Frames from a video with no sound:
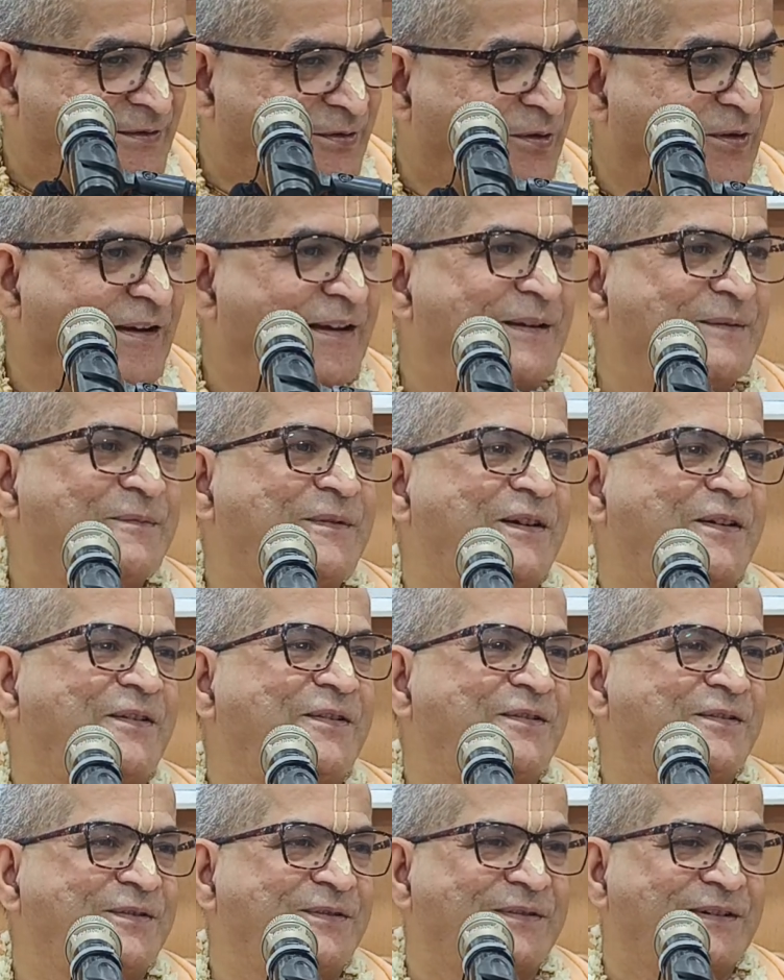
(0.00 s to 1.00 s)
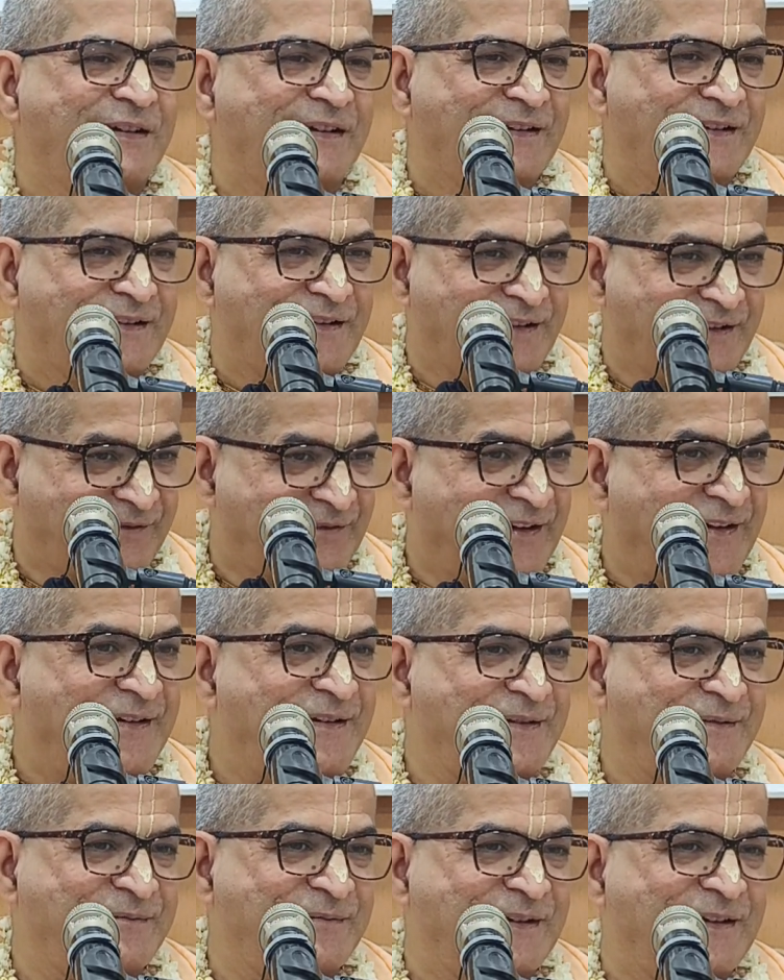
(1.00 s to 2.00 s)
told them not to invite
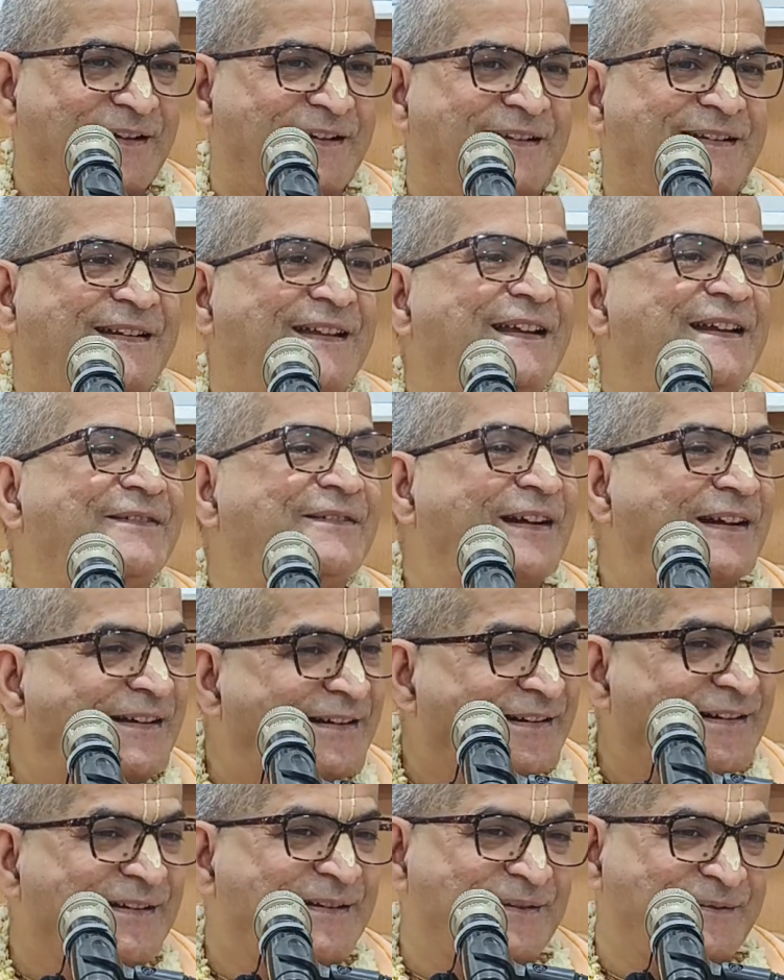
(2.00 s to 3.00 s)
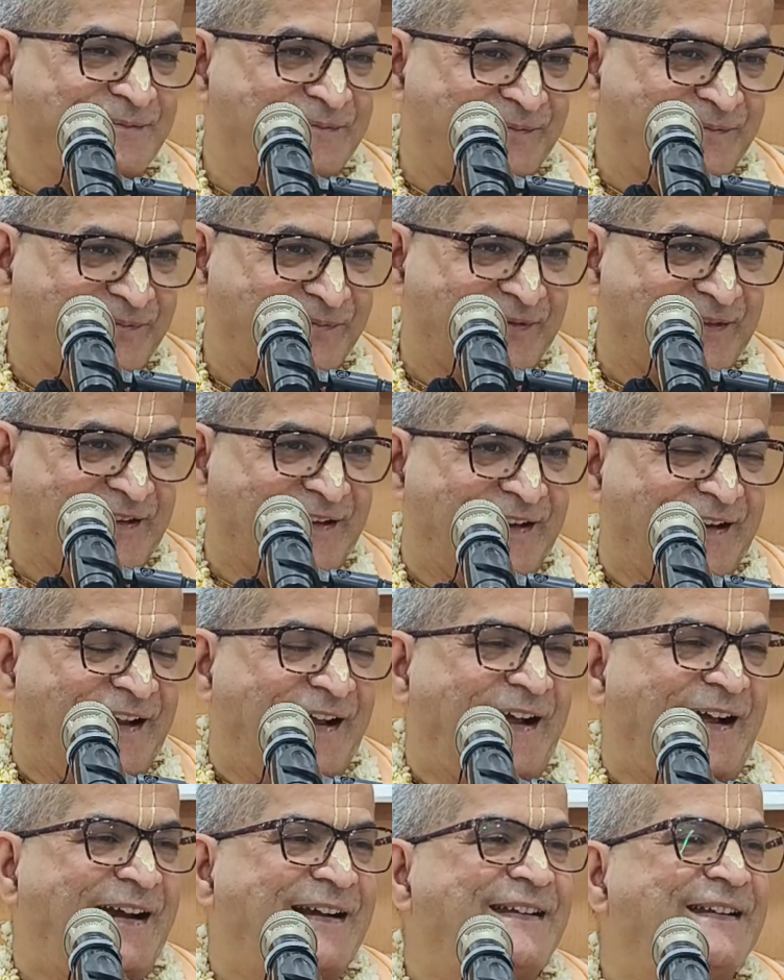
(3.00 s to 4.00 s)
him, they invited him,
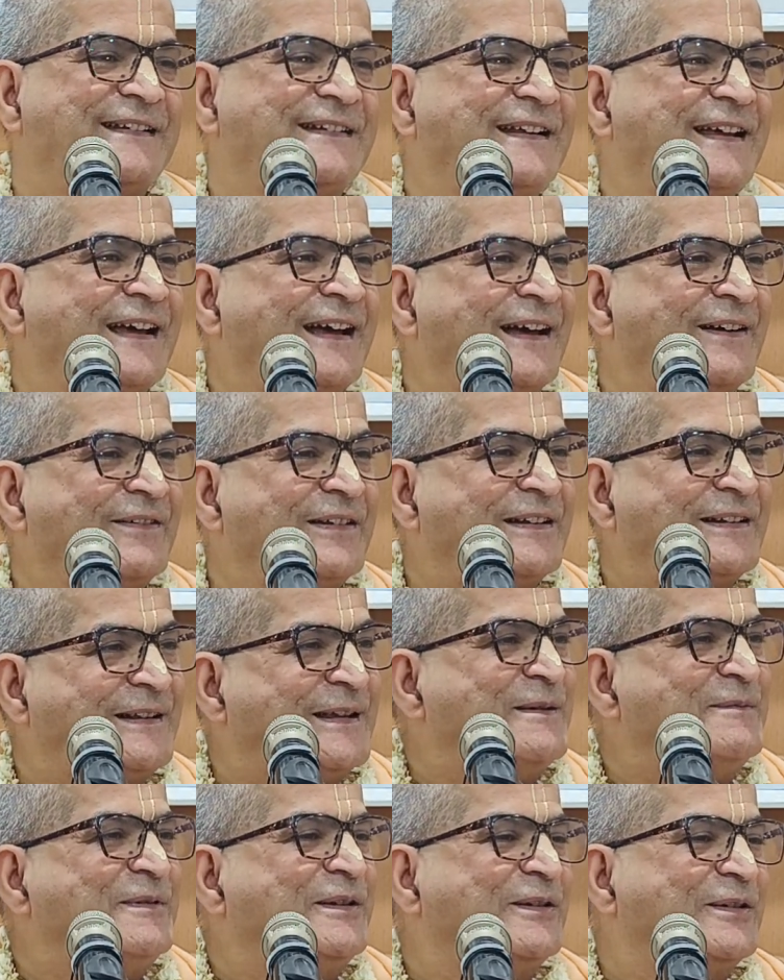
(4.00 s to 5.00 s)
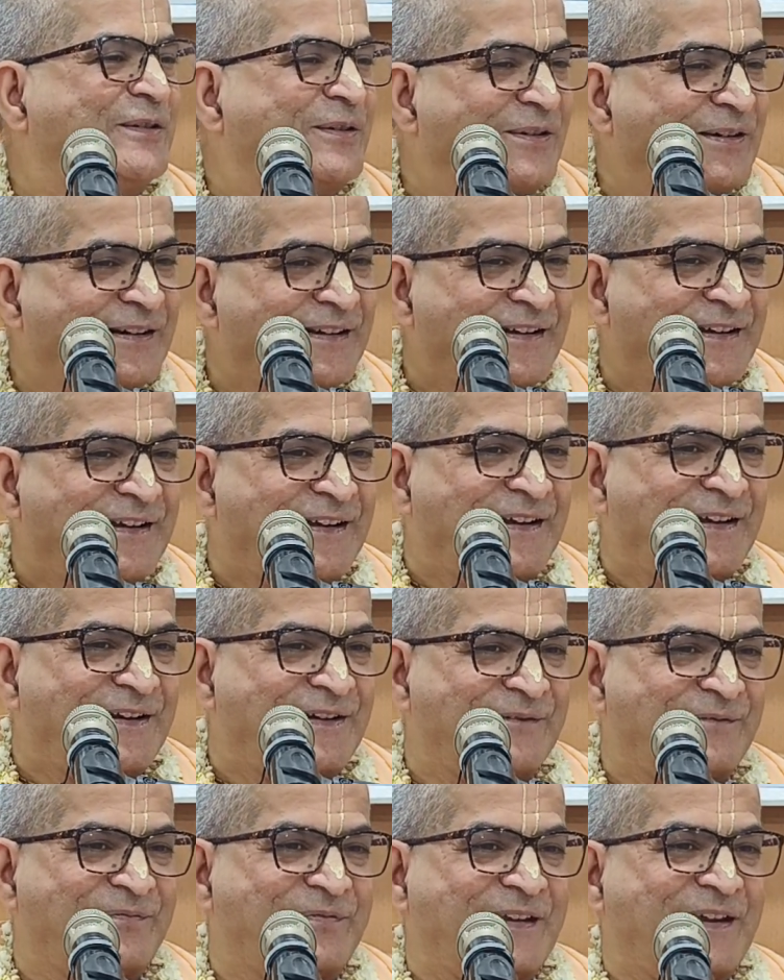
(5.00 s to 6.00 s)
and then they have a theme, you know.
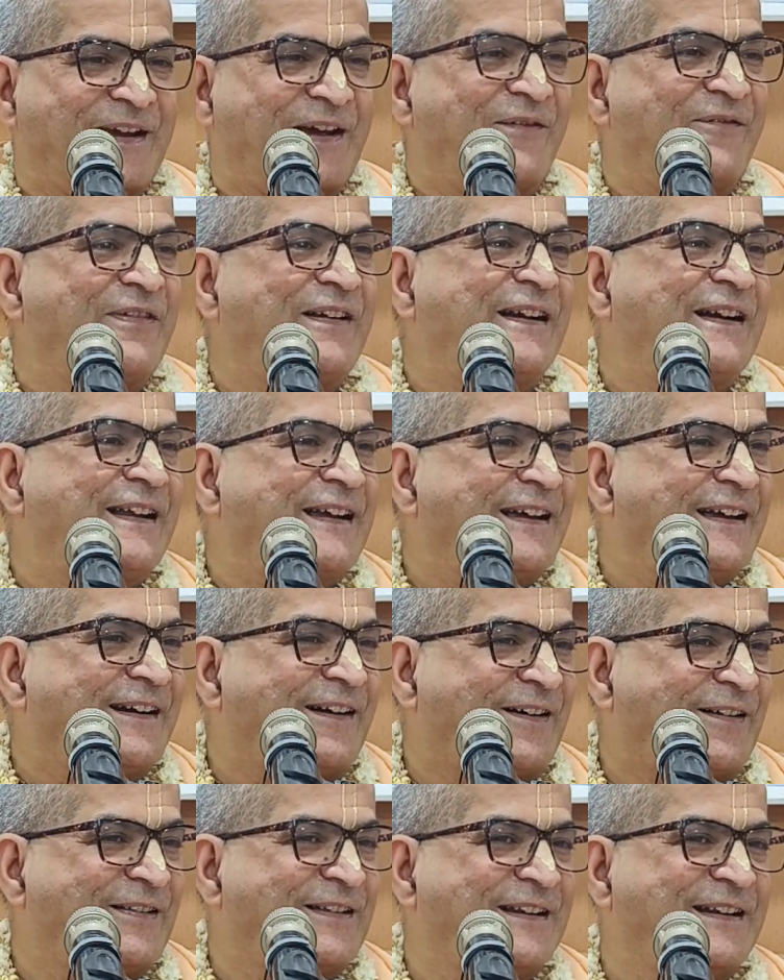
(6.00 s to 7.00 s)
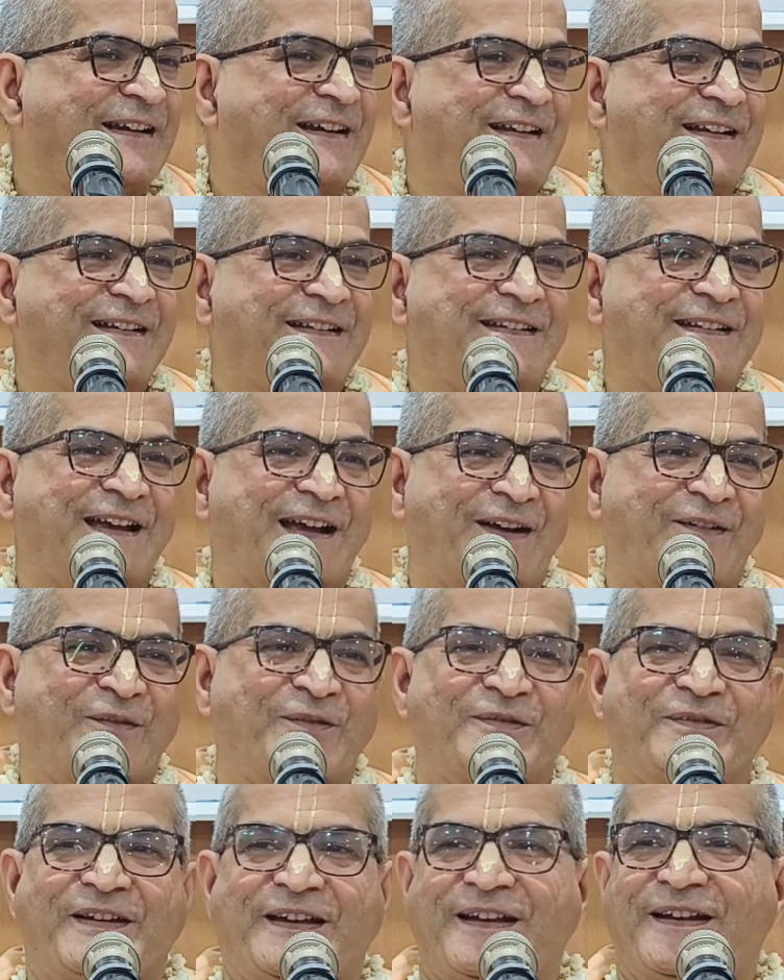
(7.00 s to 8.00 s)
Every day, all the ladies, they have
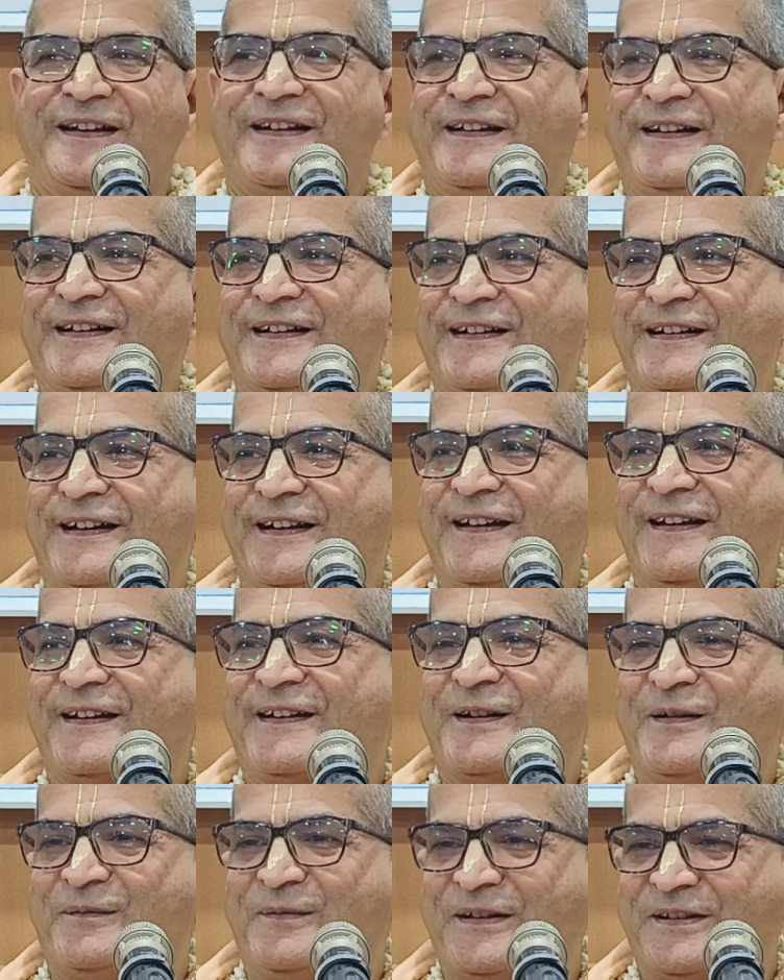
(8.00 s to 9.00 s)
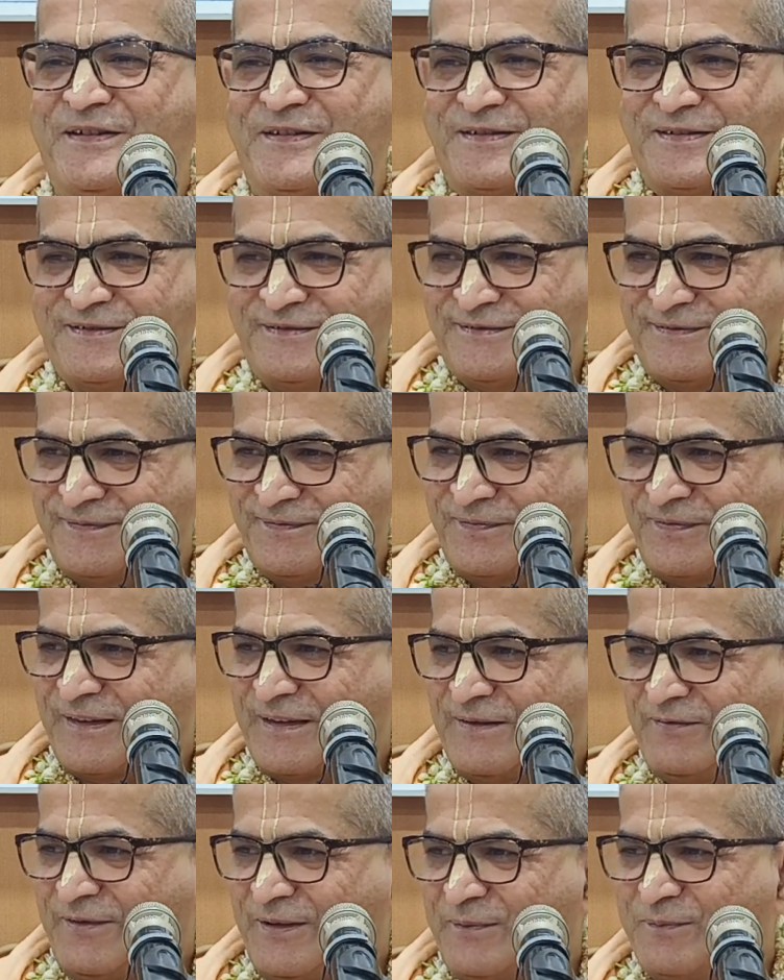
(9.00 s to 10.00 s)
to wear color combination, you know?
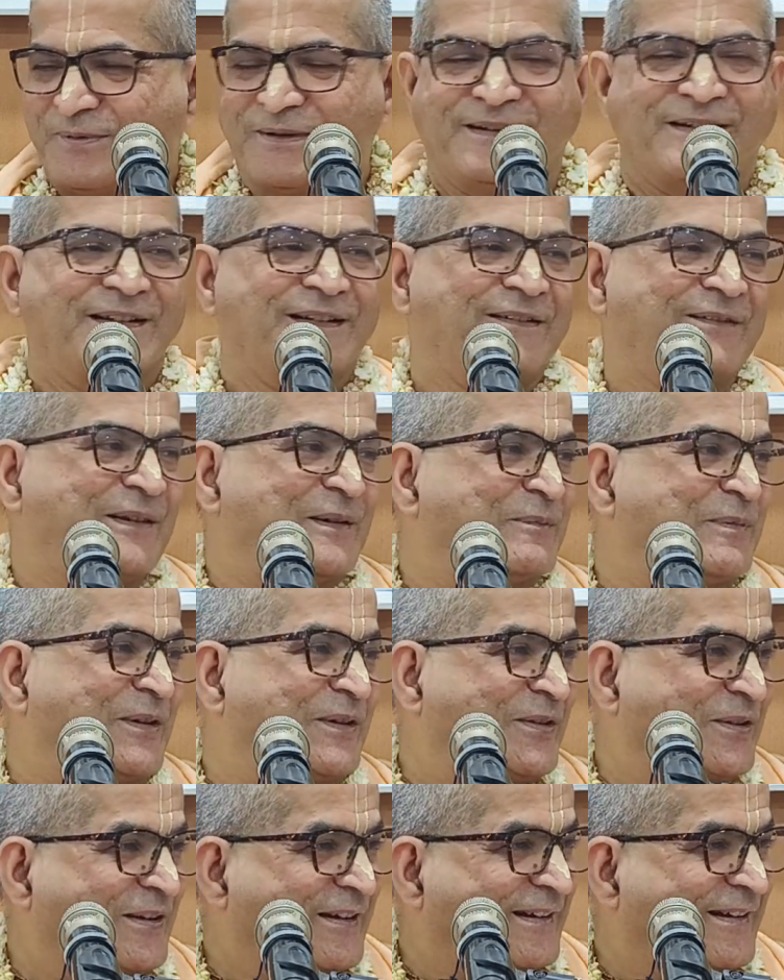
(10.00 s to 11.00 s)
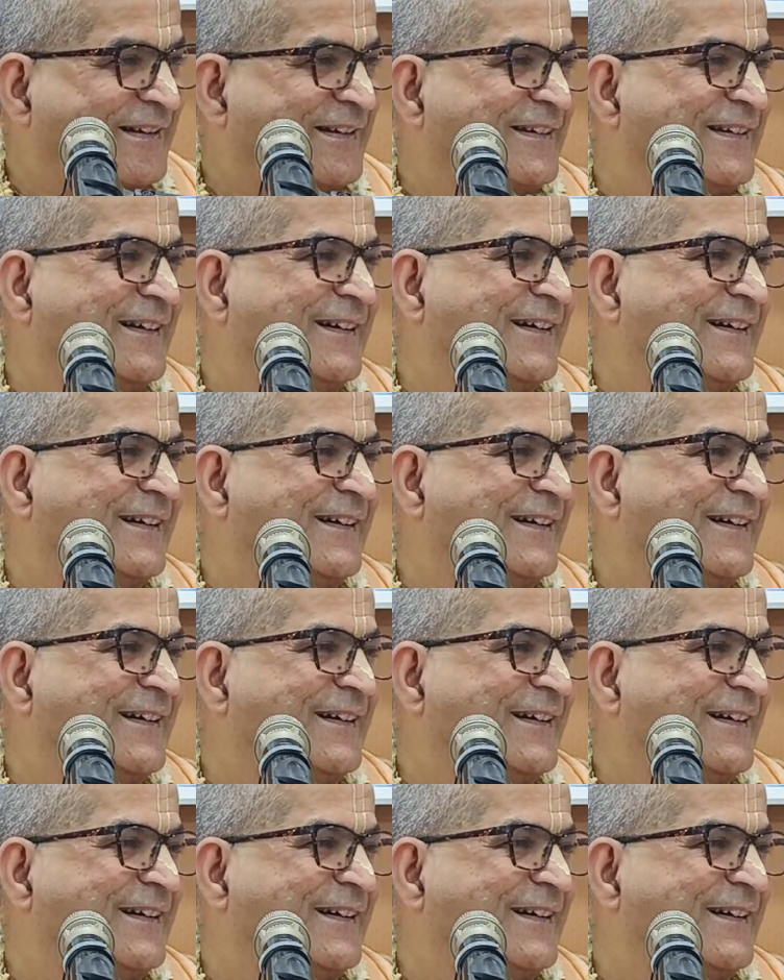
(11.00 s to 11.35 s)
one particular